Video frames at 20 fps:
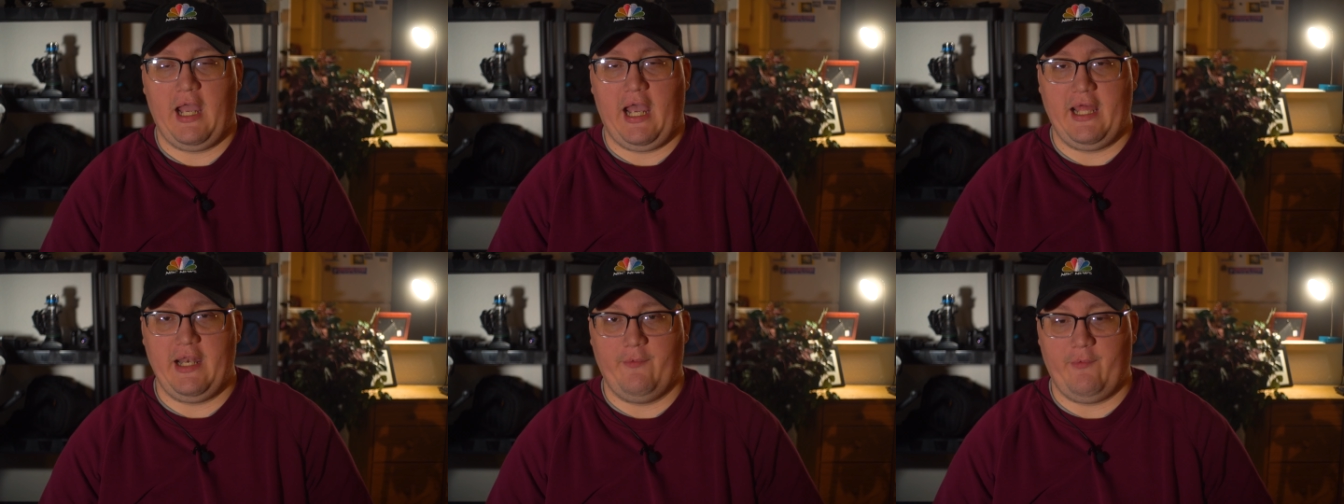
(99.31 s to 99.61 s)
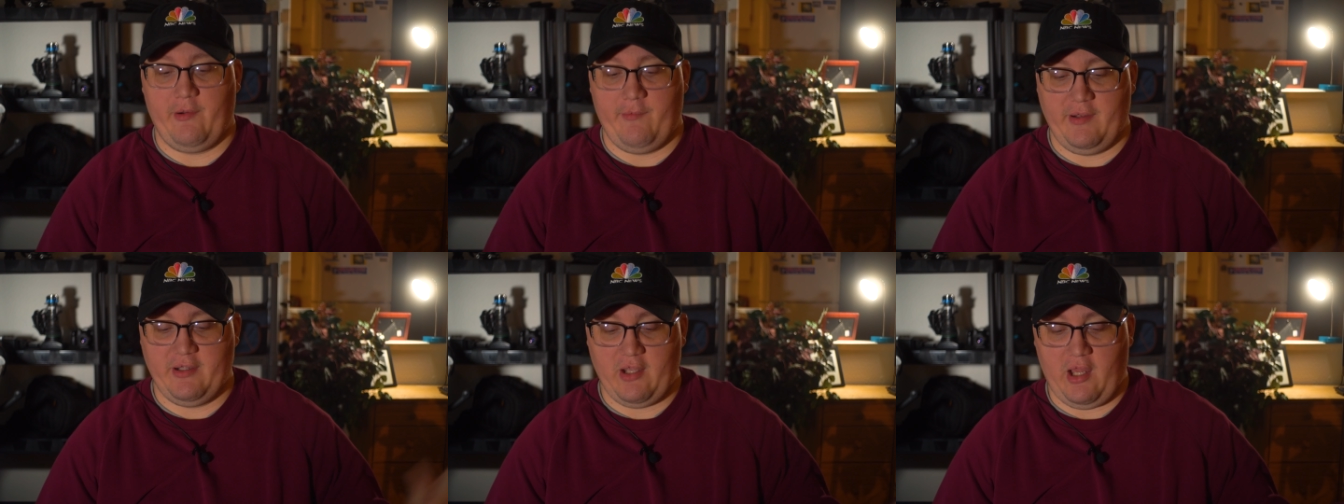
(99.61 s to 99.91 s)
I
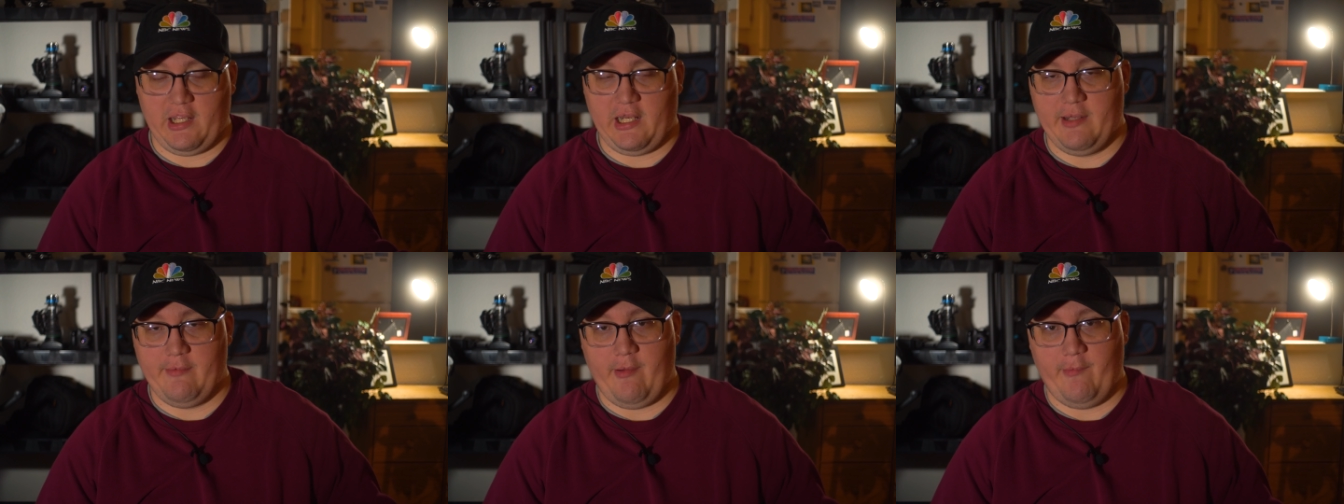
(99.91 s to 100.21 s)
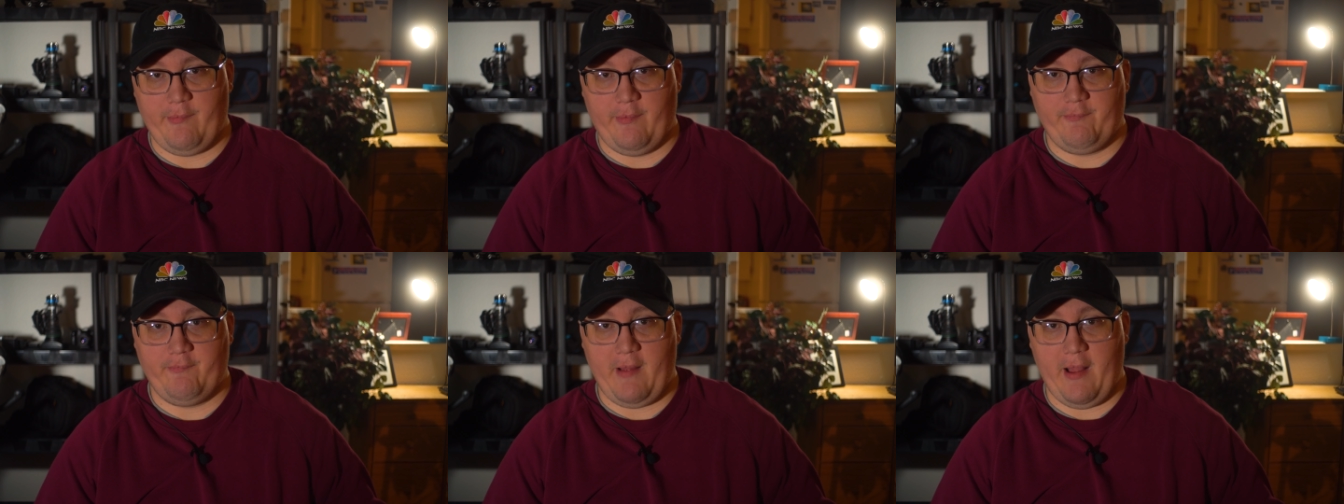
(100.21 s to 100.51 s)
didn't want to be talking
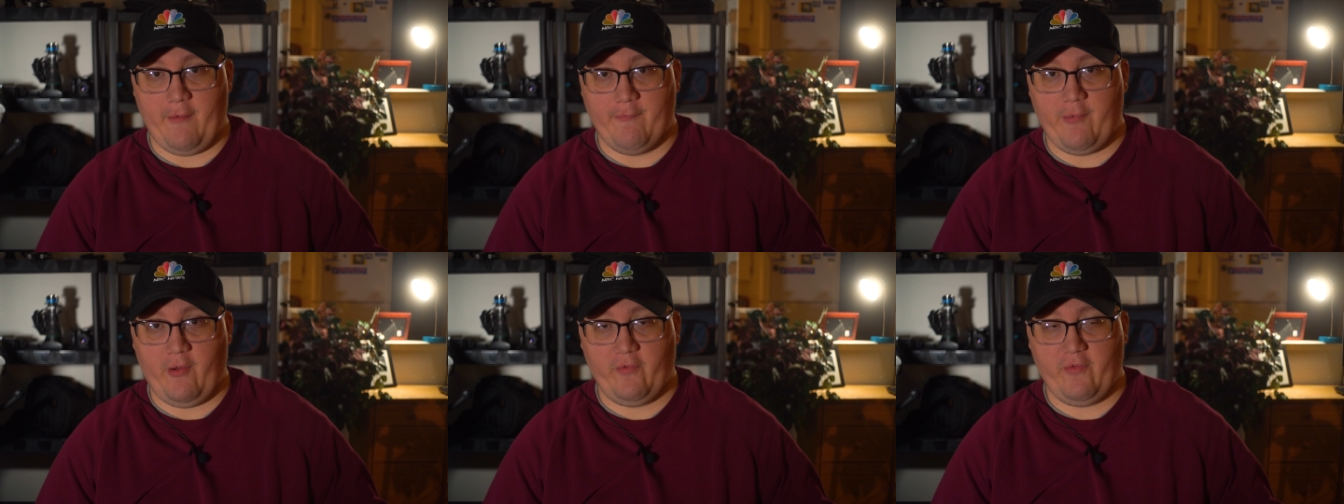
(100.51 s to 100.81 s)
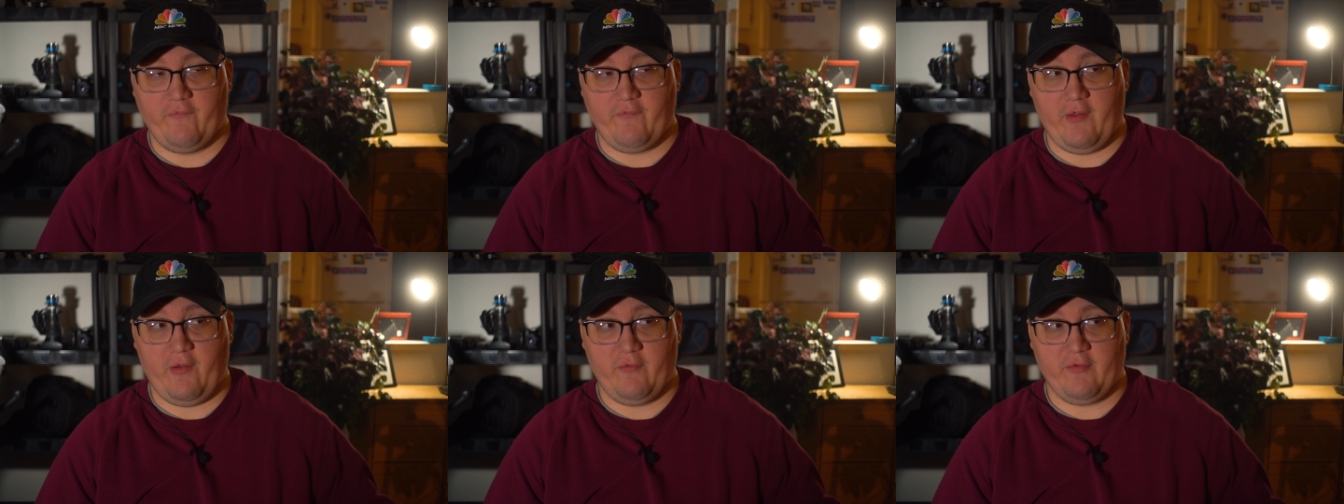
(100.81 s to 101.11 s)
about, about
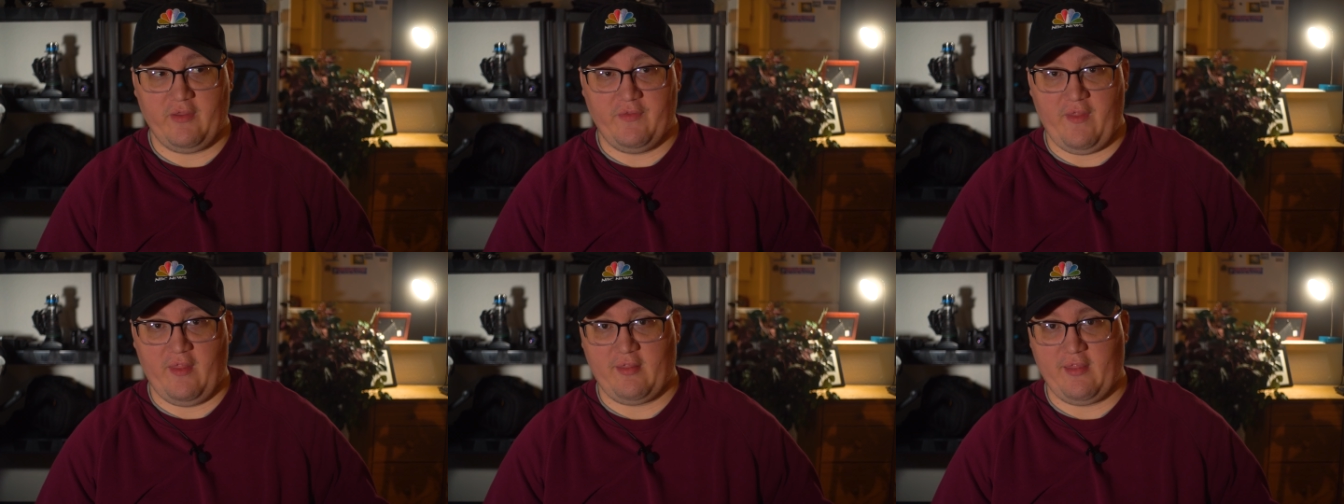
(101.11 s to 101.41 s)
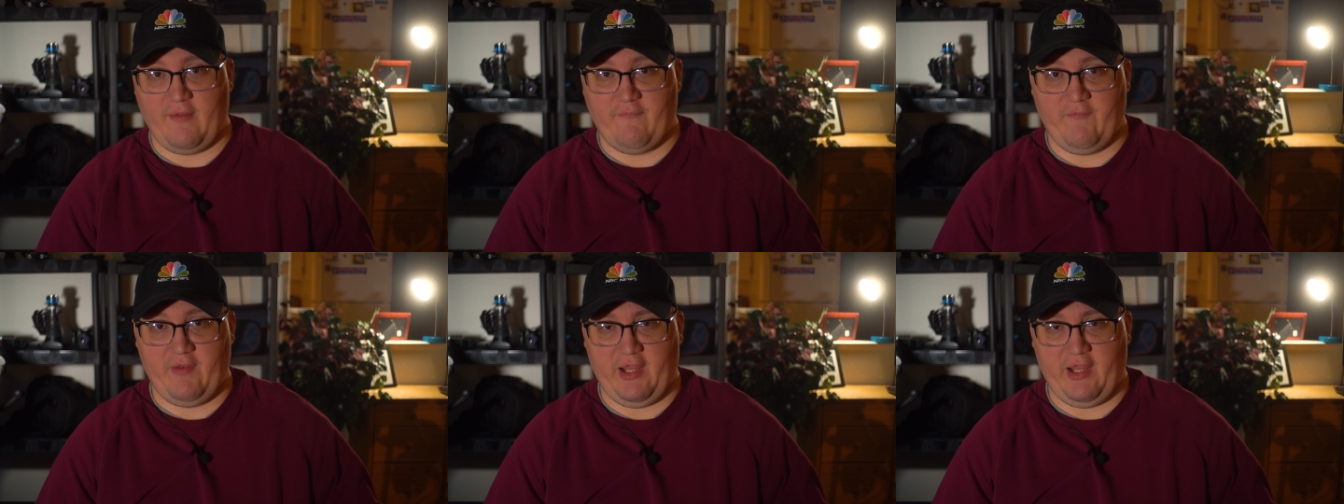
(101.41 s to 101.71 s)
both of those in the same